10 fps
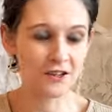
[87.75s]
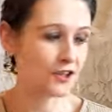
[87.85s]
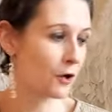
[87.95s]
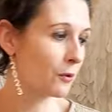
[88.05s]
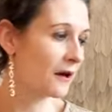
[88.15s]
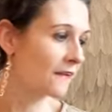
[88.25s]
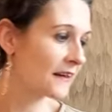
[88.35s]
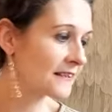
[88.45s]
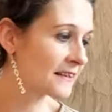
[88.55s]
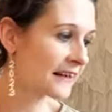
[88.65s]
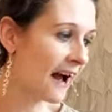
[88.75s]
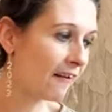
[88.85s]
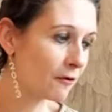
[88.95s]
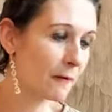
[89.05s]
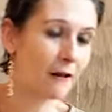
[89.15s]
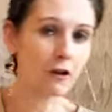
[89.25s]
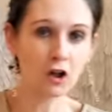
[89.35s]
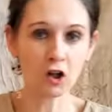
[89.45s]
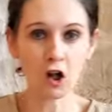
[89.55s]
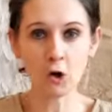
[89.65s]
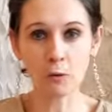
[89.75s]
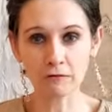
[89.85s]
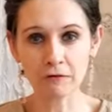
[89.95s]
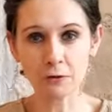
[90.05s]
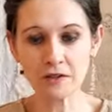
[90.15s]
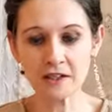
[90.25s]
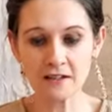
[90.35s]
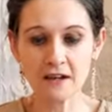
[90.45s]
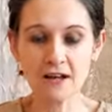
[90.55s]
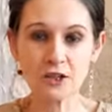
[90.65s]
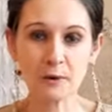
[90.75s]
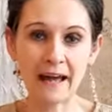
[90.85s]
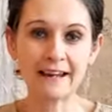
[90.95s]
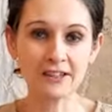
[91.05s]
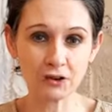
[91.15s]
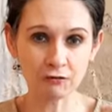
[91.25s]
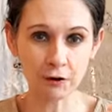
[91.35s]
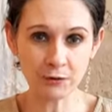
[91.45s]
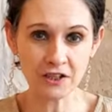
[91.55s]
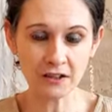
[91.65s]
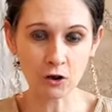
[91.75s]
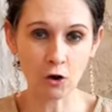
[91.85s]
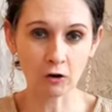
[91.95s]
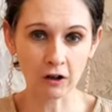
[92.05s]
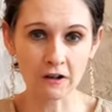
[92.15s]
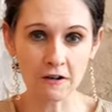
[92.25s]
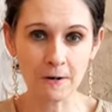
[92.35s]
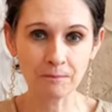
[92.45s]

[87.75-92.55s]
So this is Caramel Glow Rooted. So again, it's a rooted colour,